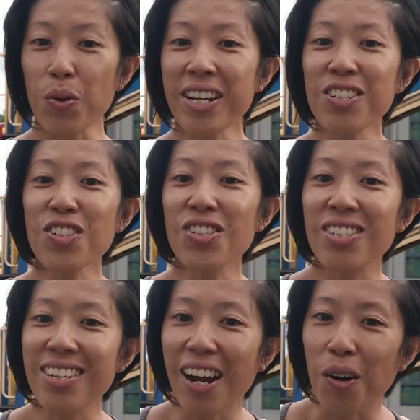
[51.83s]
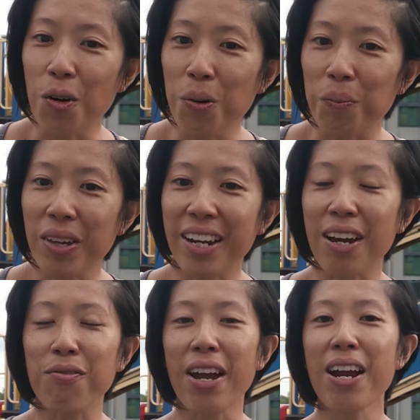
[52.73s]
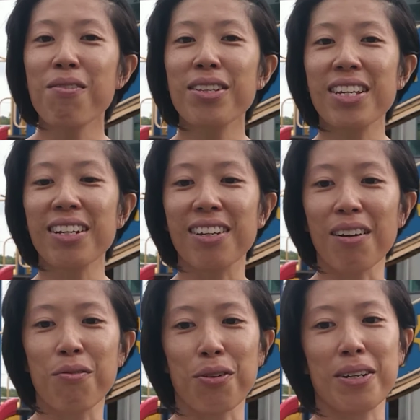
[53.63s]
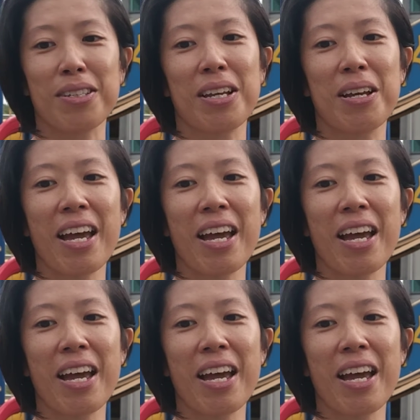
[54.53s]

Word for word: we can just sit at home and have everything done for us